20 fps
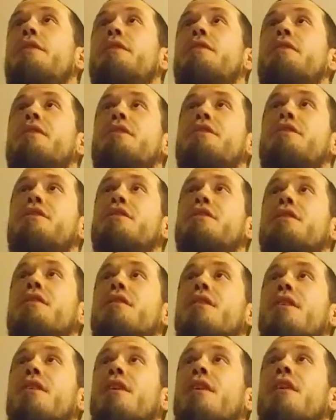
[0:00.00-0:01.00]

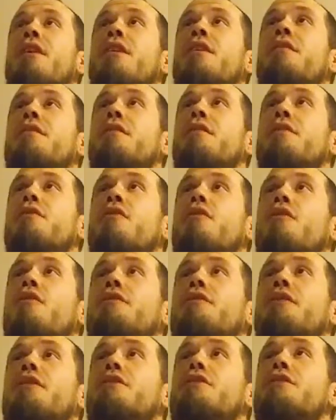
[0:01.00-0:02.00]
edition of the Law
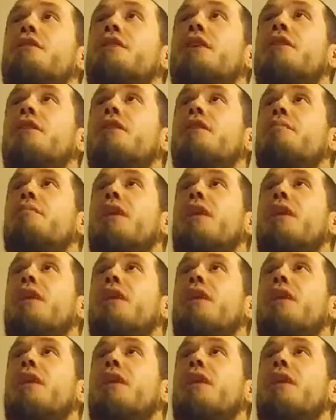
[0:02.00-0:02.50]
Dictionary